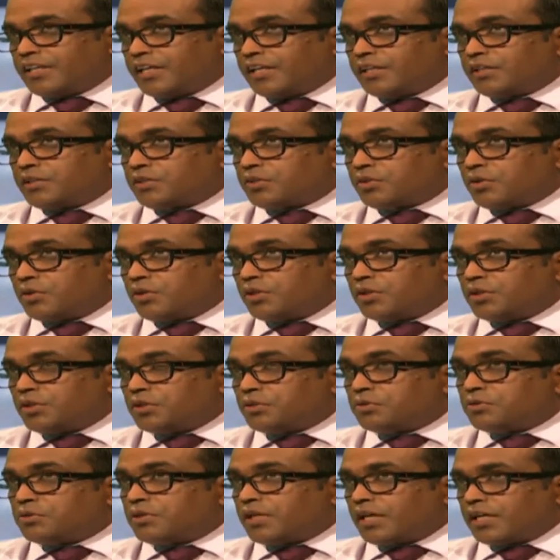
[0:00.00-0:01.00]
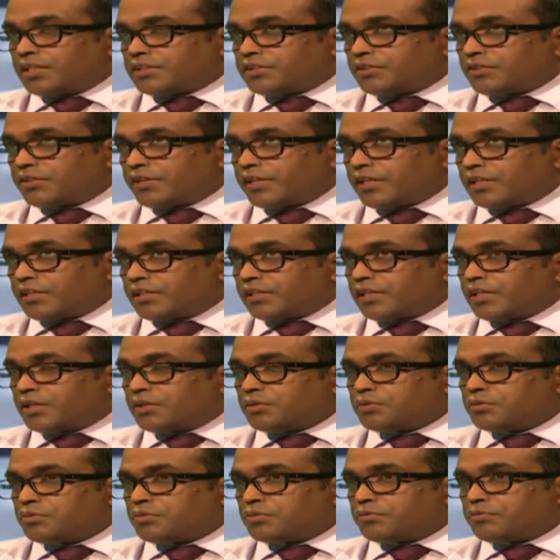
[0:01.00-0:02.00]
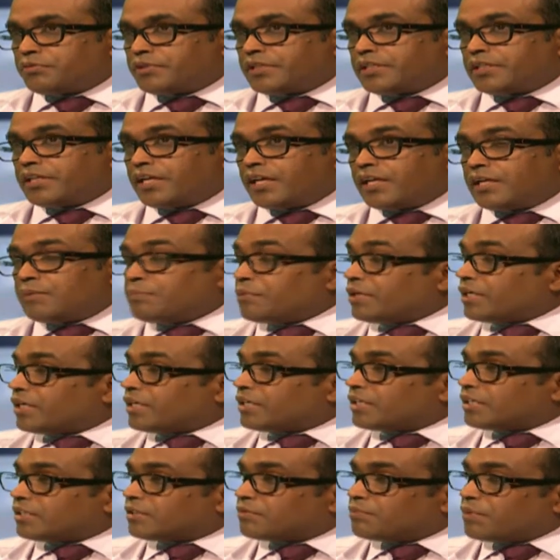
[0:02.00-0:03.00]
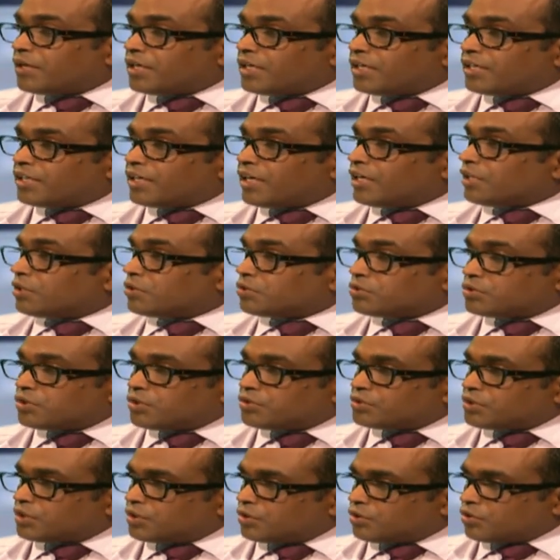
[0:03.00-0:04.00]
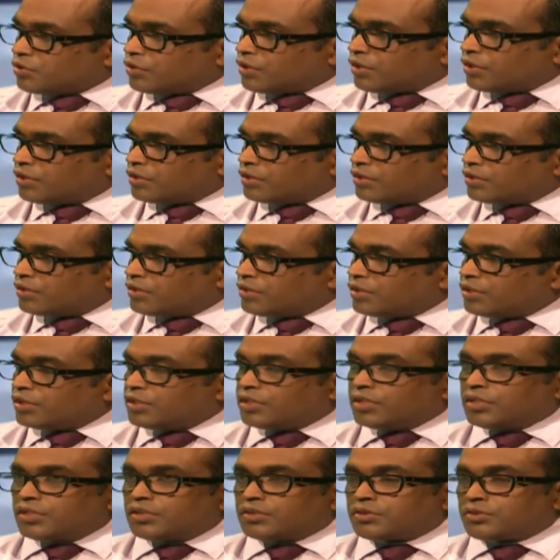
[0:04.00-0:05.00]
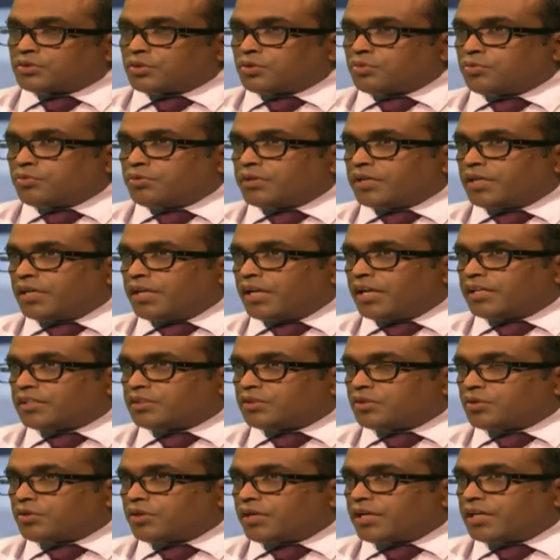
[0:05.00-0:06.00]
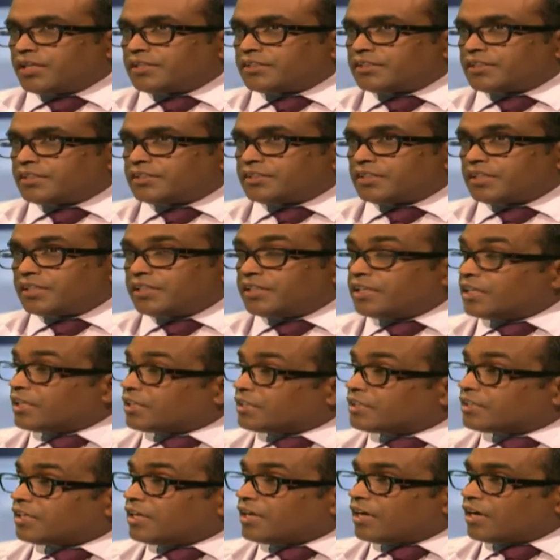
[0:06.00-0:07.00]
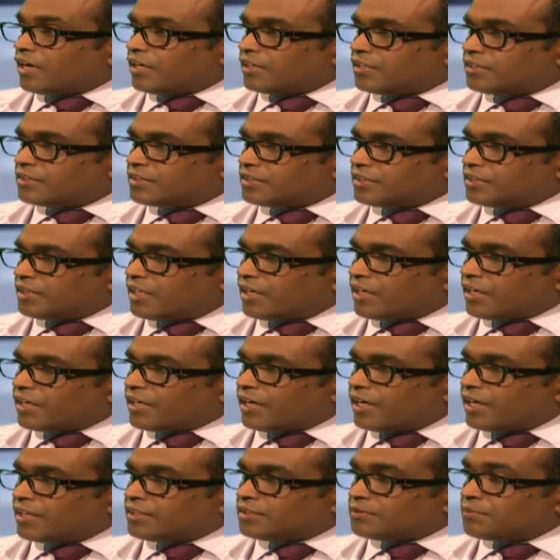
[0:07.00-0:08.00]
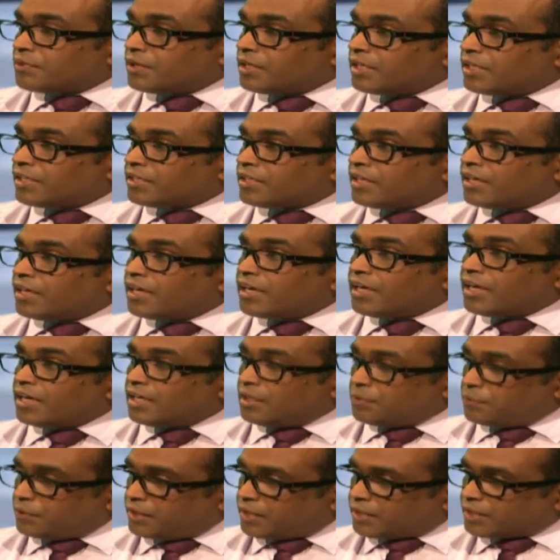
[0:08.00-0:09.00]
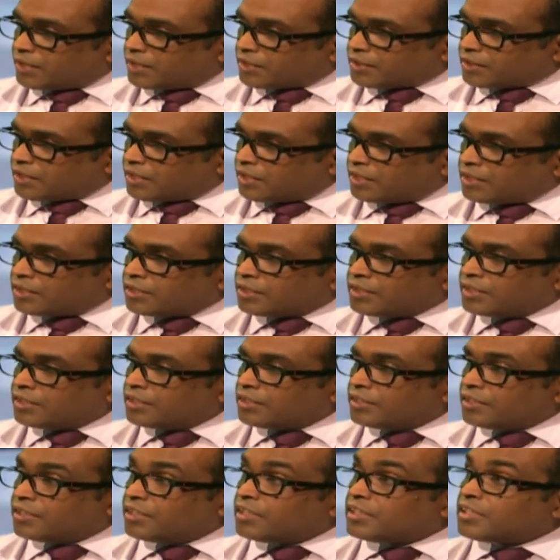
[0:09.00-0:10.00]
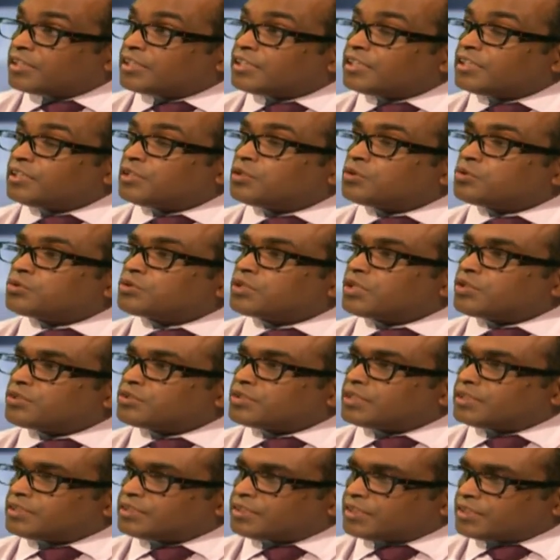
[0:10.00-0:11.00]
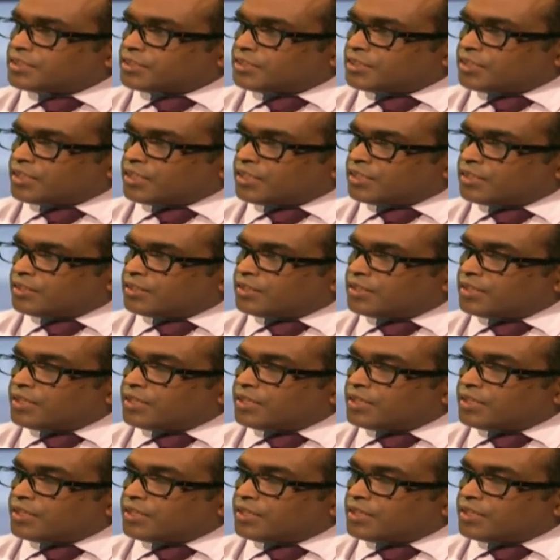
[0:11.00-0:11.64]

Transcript: I told you last week, now we eliminated malaria in 2012. So World Health Organization declared Sri Lanka as malaria eliminated country in 2016.